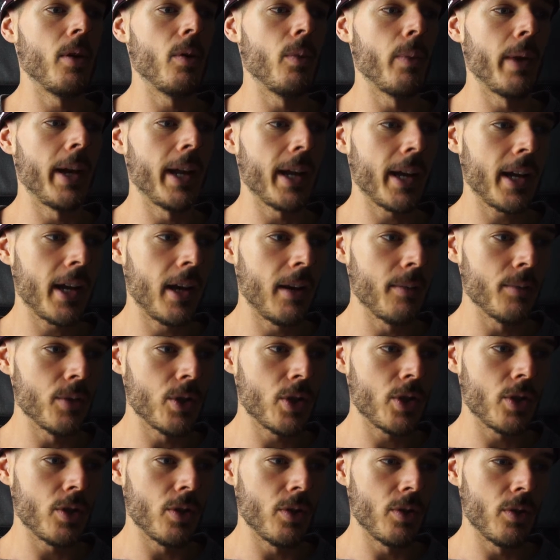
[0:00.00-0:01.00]
When it
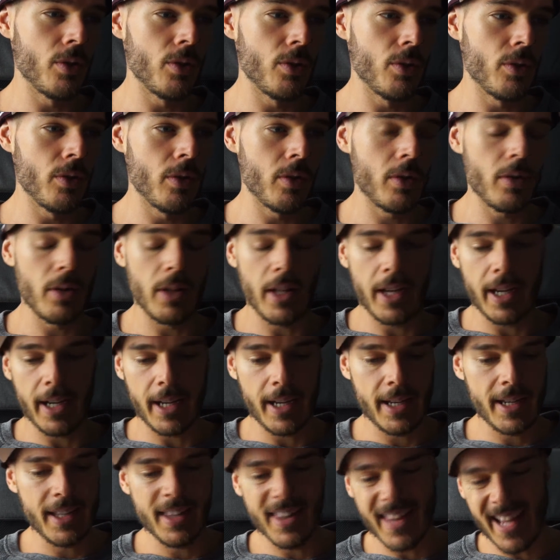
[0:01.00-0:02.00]
comes to
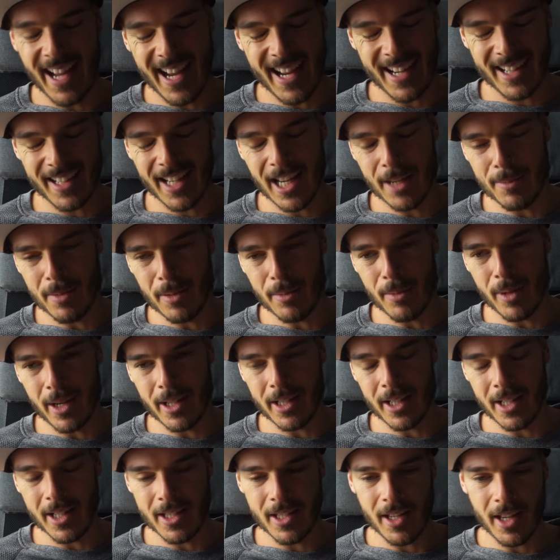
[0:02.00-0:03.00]
like that, keep in
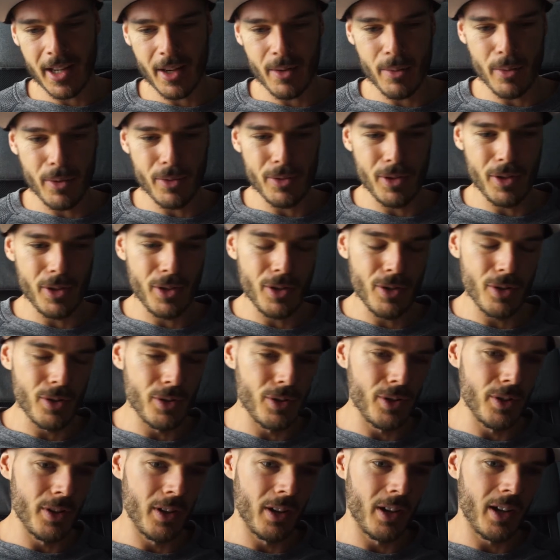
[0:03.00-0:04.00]
mind that it's like, well, you could
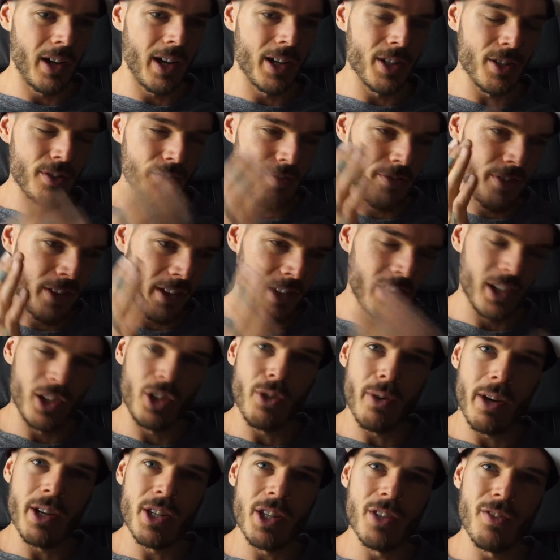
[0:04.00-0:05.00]
utilize a fairly
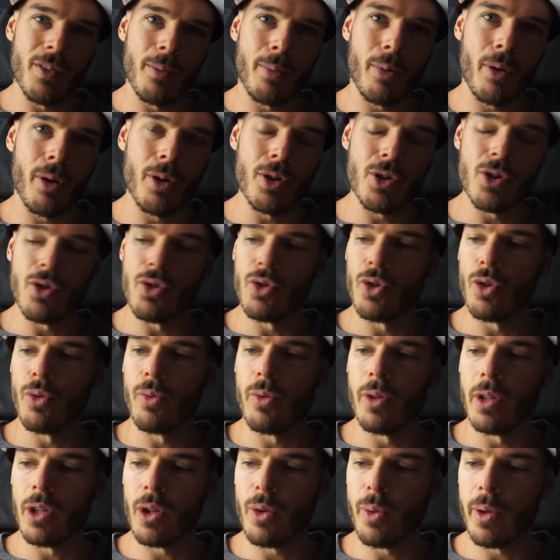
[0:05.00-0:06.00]
aggressive approach and do it
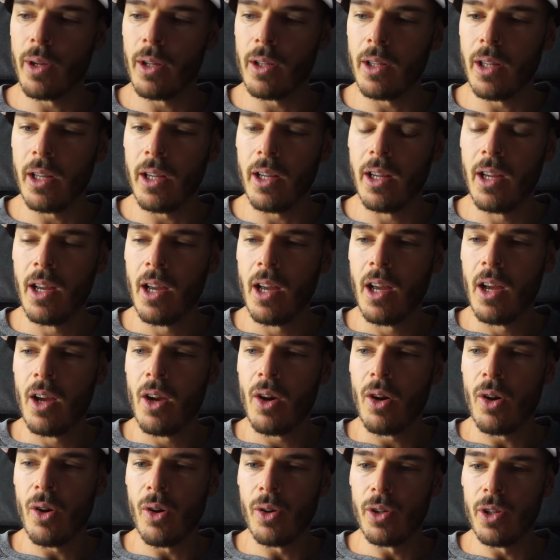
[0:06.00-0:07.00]
really quickly,
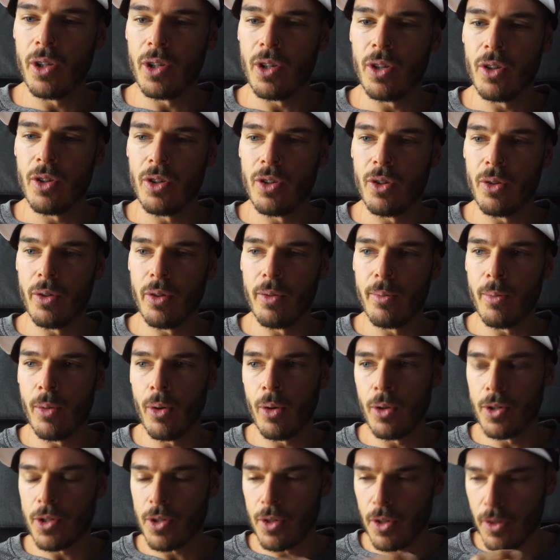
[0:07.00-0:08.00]
or you could do it
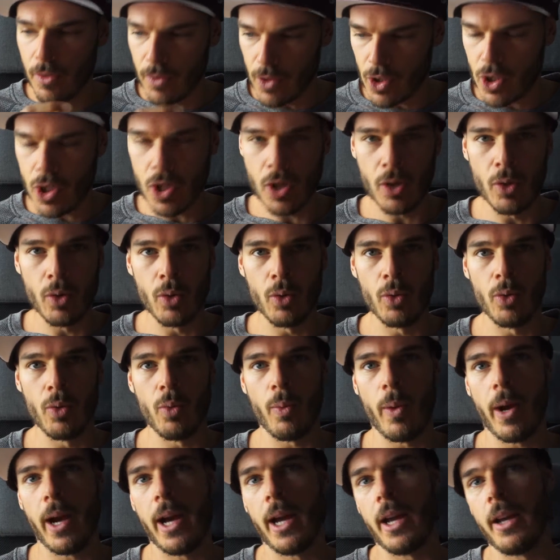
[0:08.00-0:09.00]
more sort of
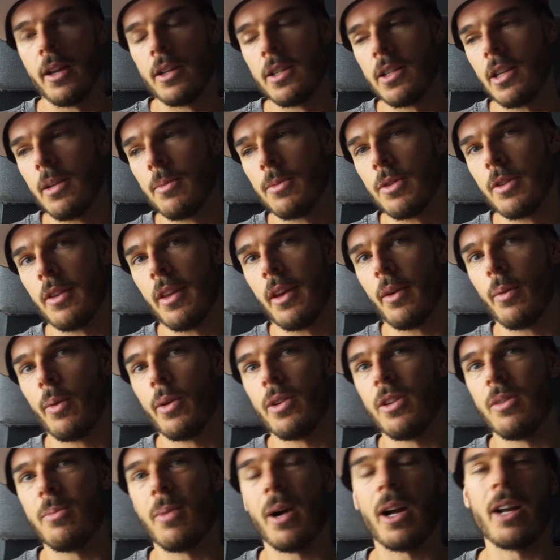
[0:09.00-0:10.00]
chilled way, in terms of like
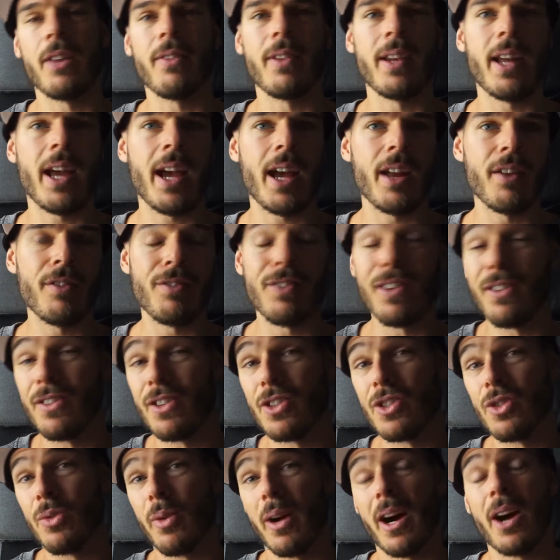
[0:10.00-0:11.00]
where you might even add
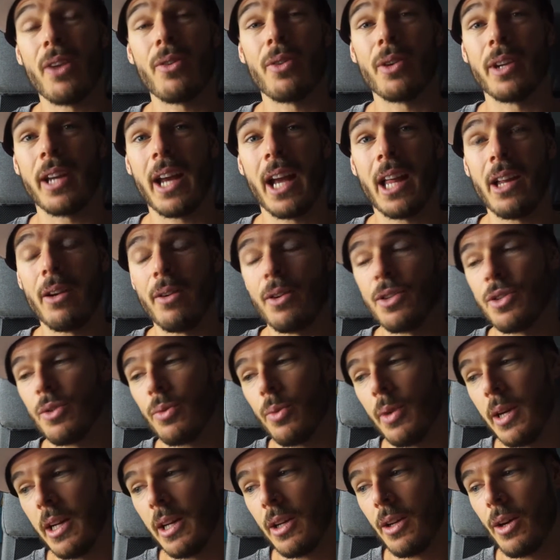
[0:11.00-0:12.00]
50 to 100 calories a
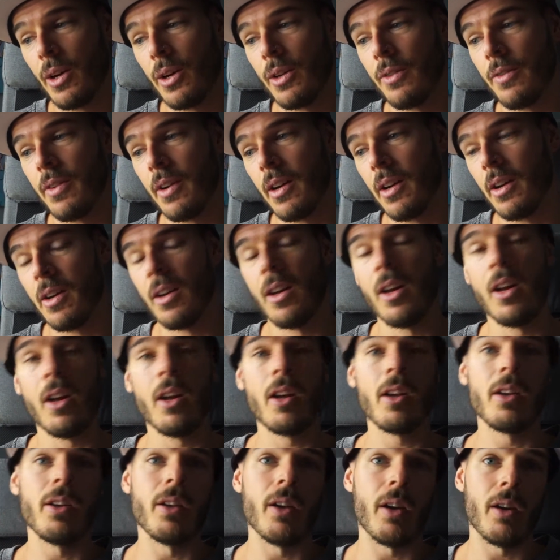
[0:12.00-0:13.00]
week over,
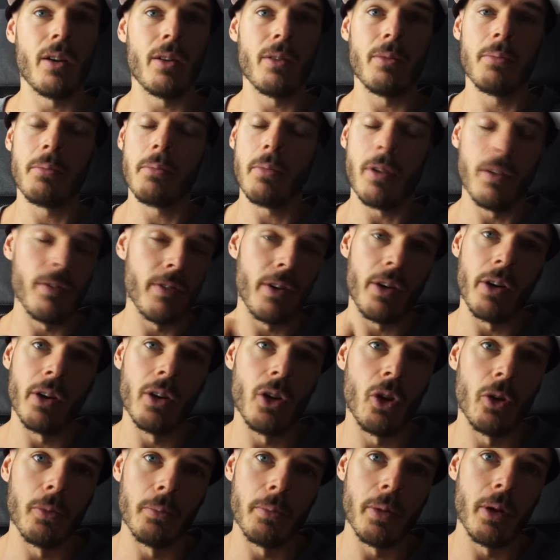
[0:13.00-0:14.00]
you know, a very
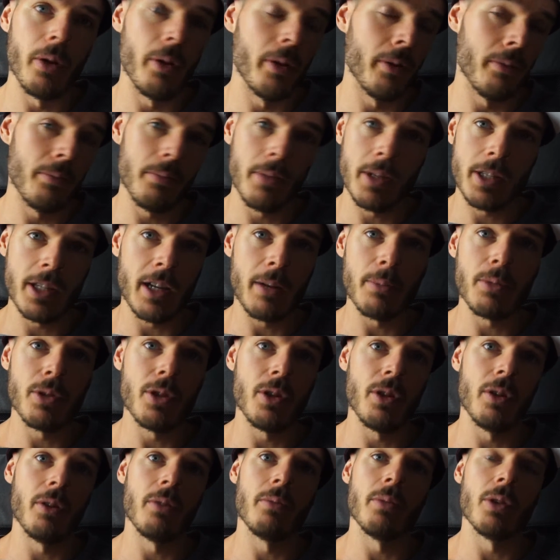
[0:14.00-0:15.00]
long period. It's up to
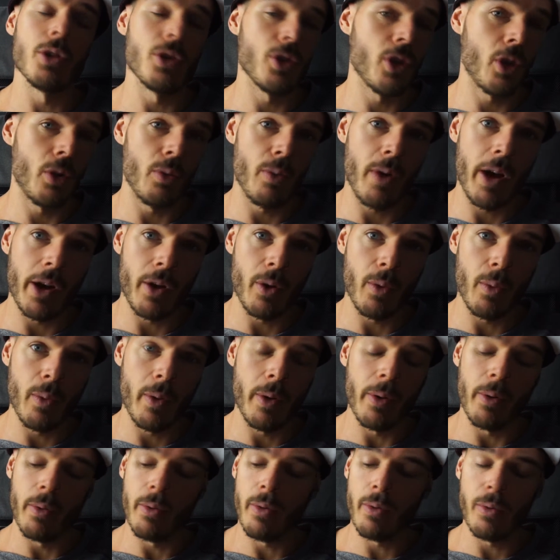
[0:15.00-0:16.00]
you. There's no right
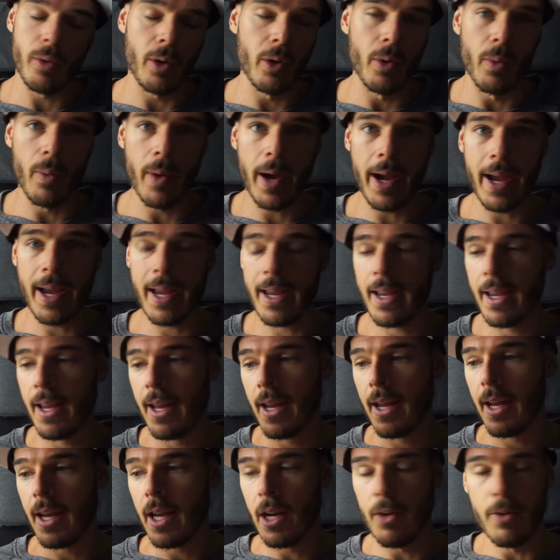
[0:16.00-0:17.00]
or wrong way.
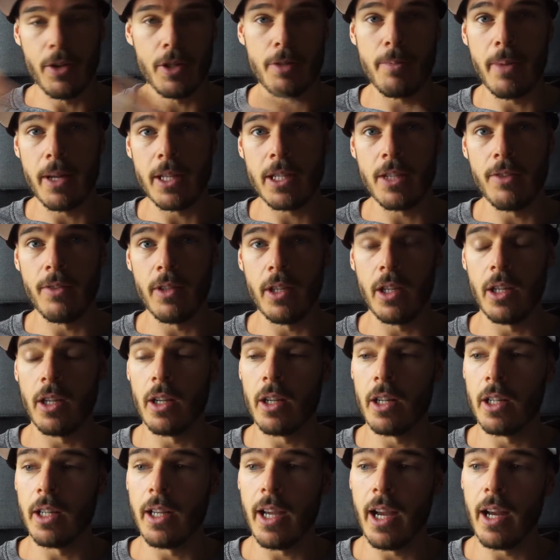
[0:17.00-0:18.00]
Irrespectively, you're
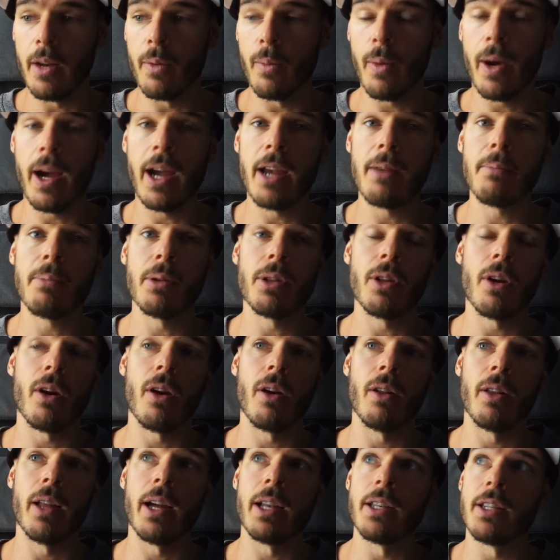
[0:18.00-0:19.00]
going to gain weight, but the
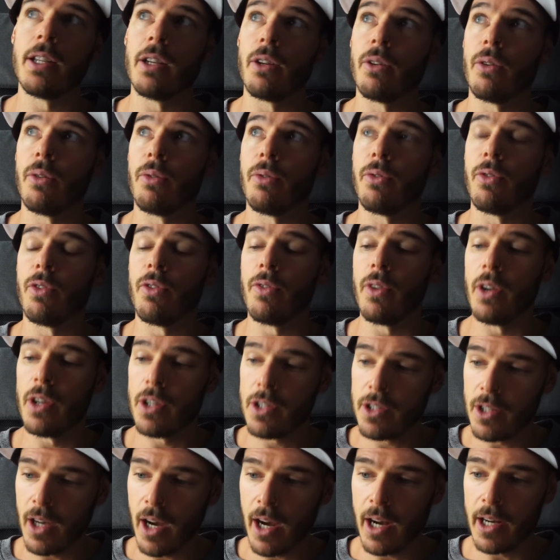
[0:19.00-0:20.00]
whole idea of
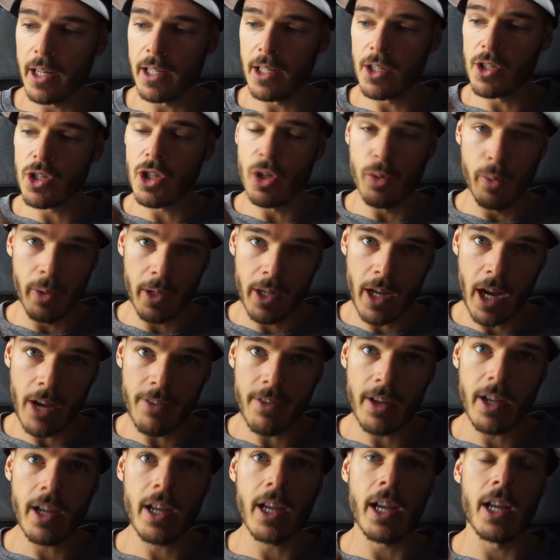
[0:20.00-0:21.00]
reverse dieting is to
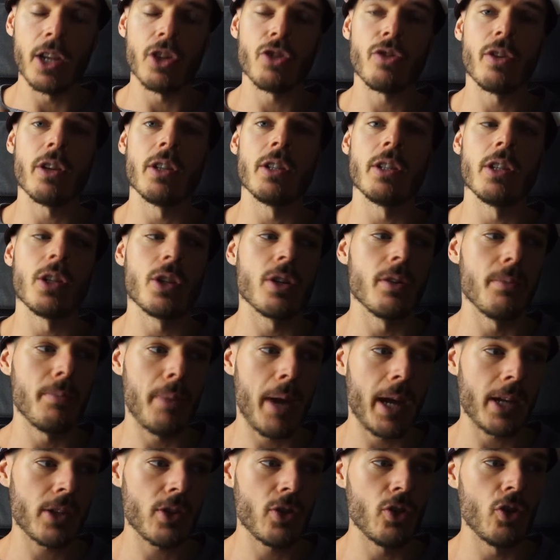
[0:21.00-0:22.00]
recover and transition
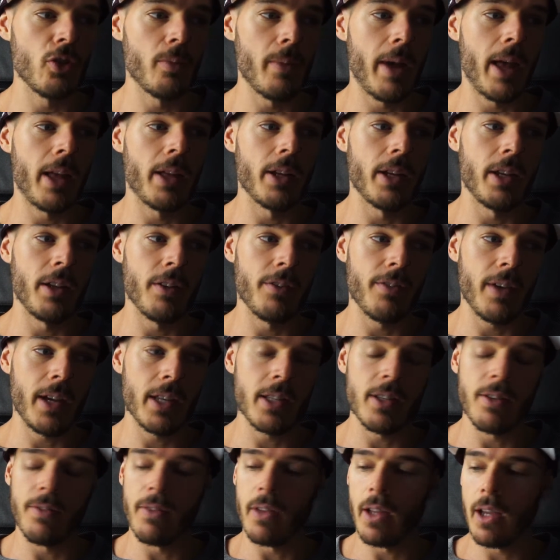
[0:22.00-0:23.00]
back to normality
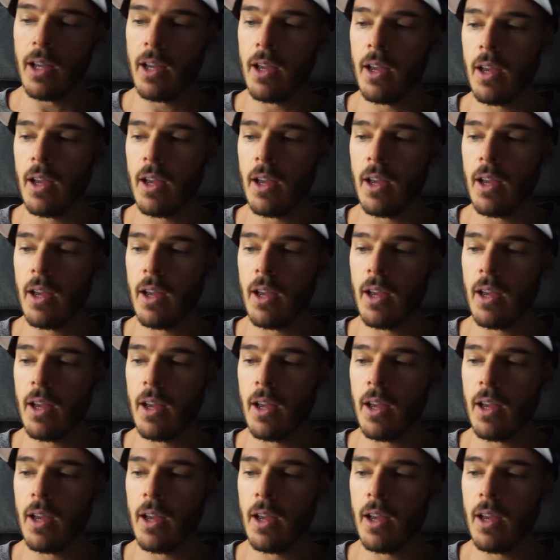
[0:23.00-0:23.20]
effectively.